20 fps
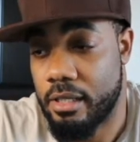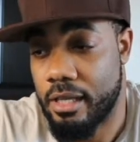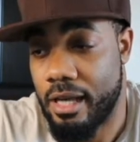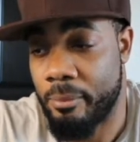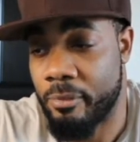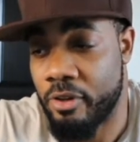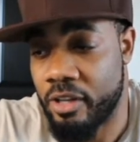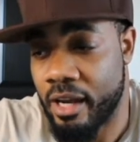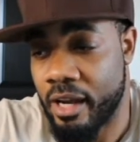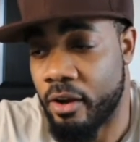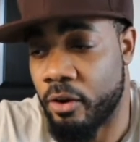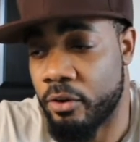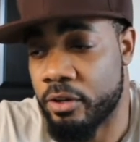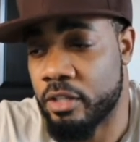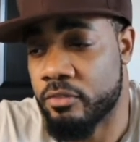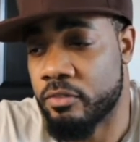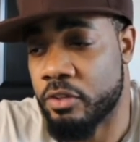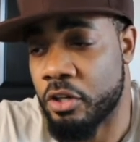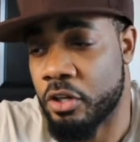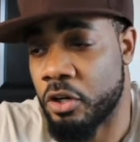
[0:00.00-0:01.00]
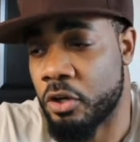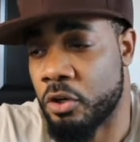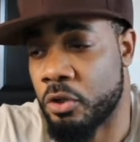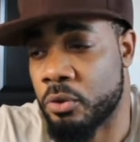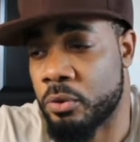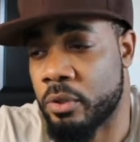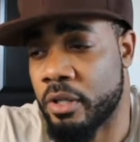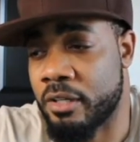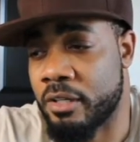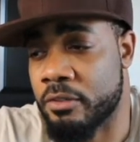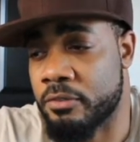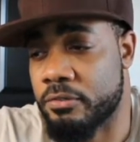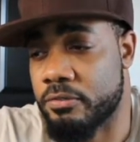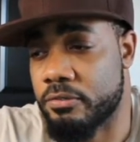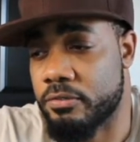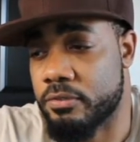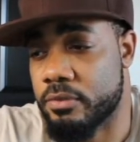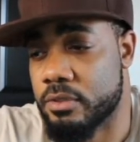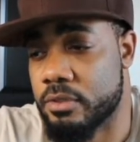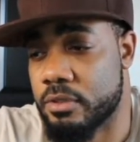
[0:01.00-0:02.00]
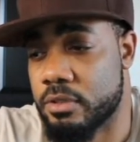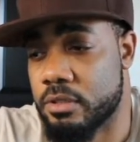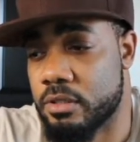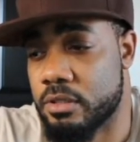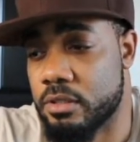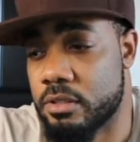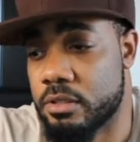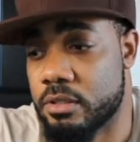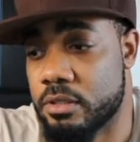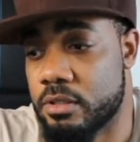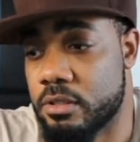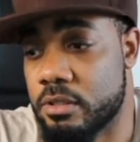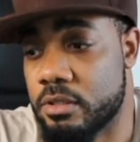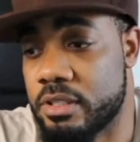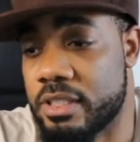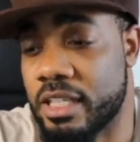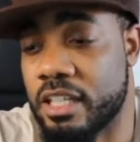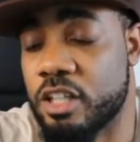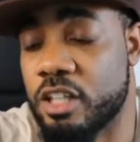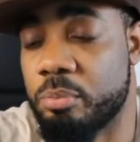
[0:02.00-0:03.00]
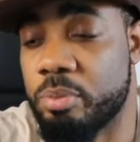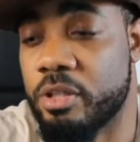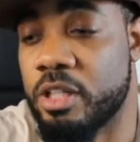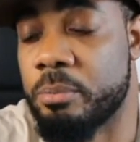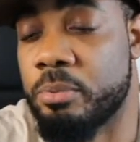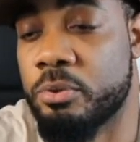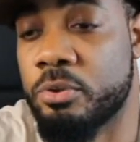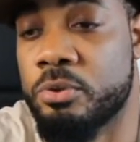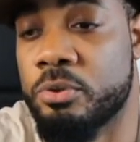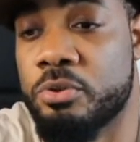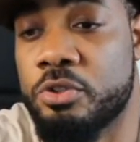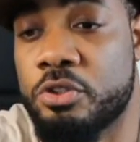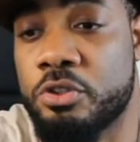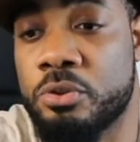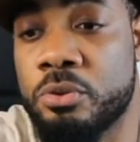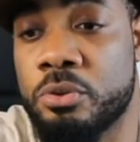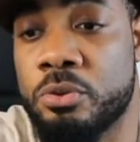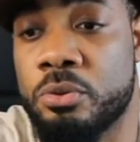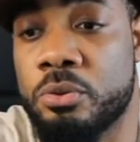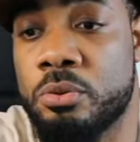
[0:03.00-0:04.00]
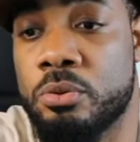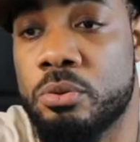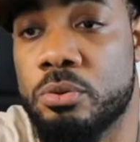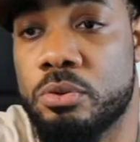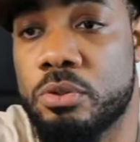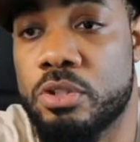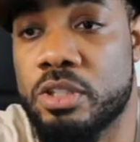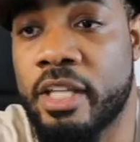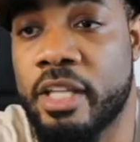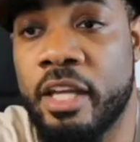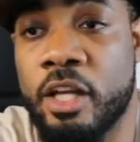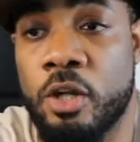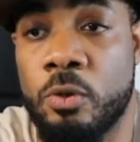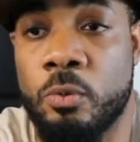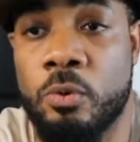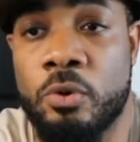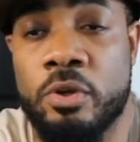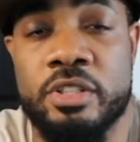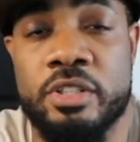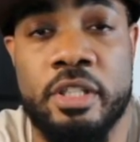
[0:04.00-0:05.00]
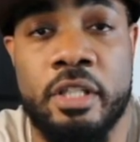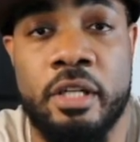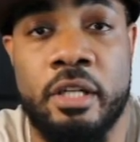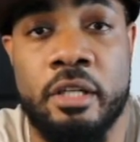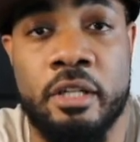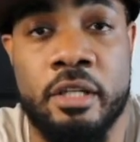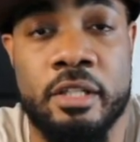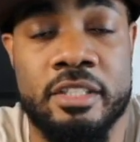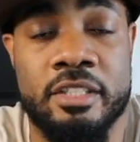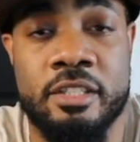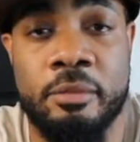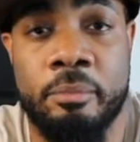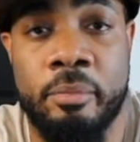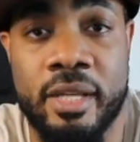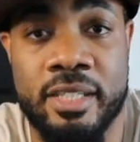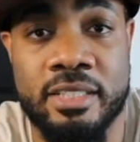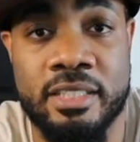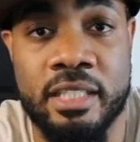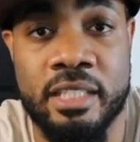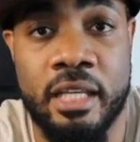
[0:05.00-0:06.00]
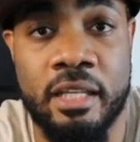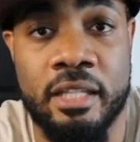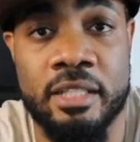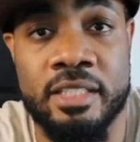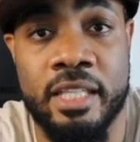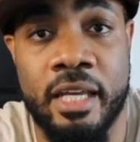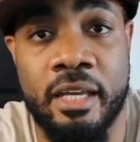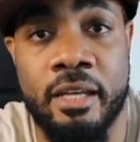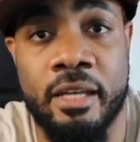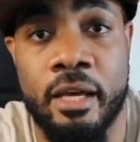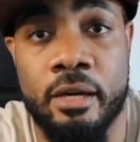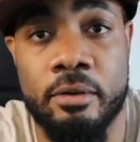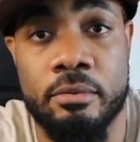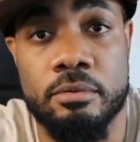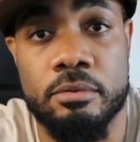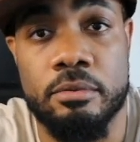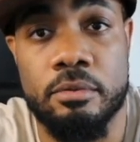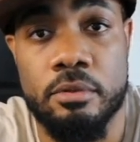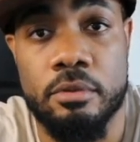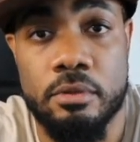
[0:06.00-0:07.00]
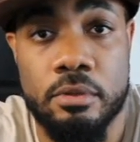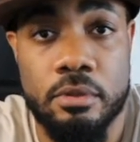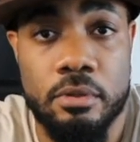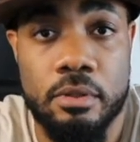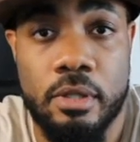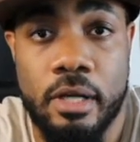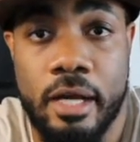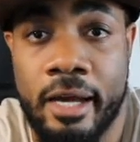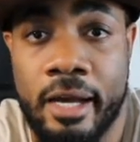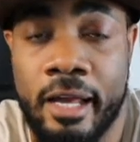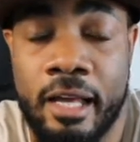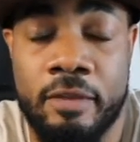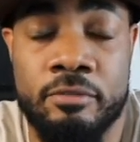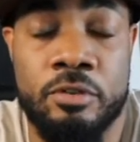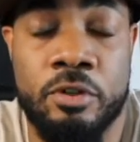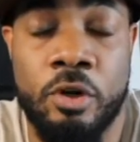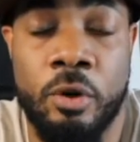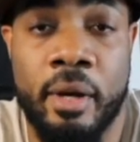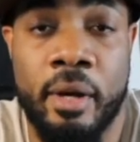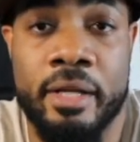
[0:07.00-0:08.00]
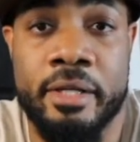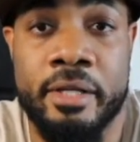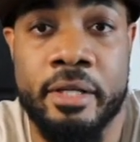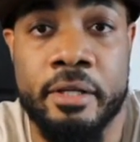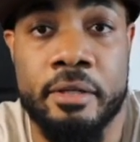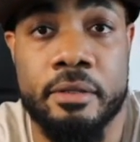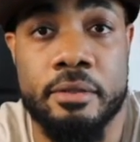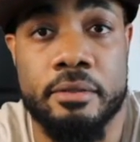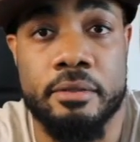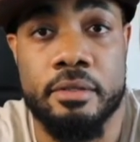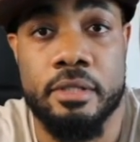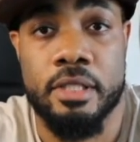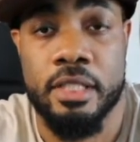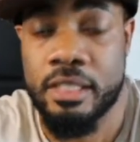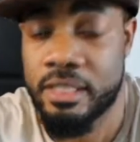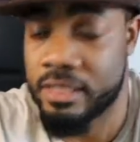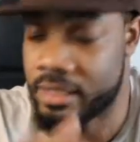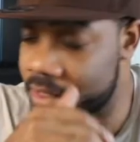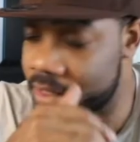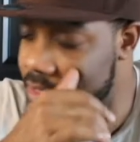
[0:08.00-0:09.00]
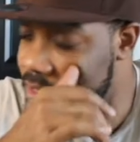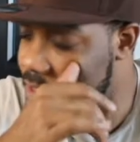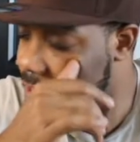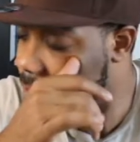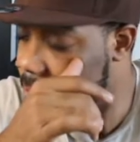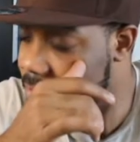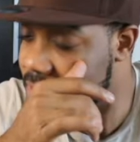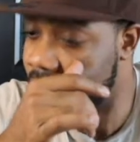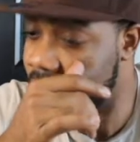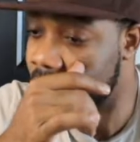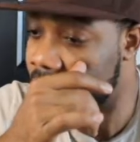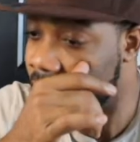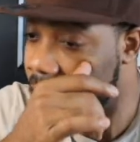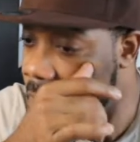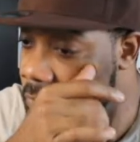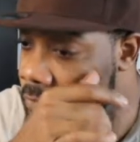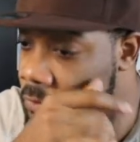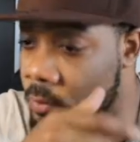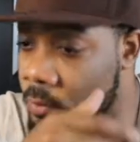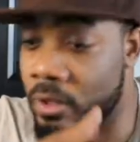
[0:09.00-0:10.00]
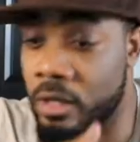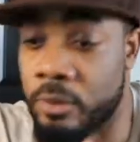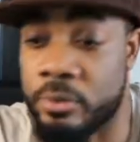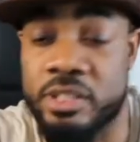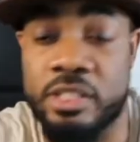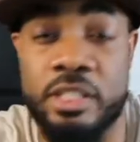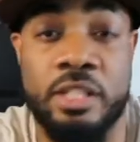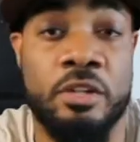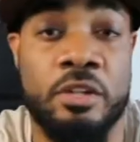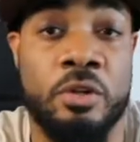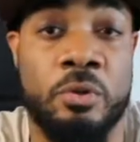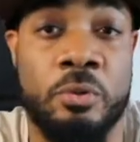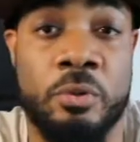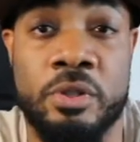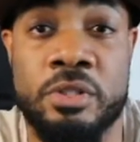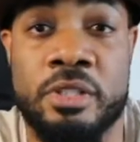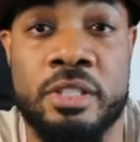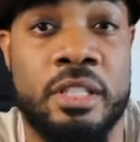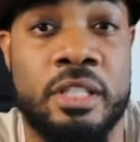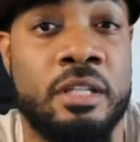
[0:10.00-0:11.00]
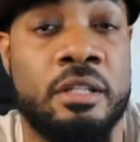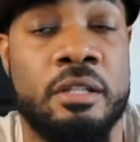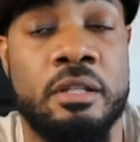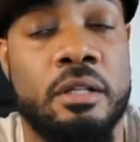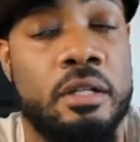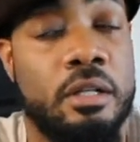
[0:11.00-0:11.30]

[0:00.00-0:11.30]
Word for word: I mean, I don't even know if telling people to stay quarantined is the best thing to say now. I have no idea, because it seems like even while we're staying quarantined,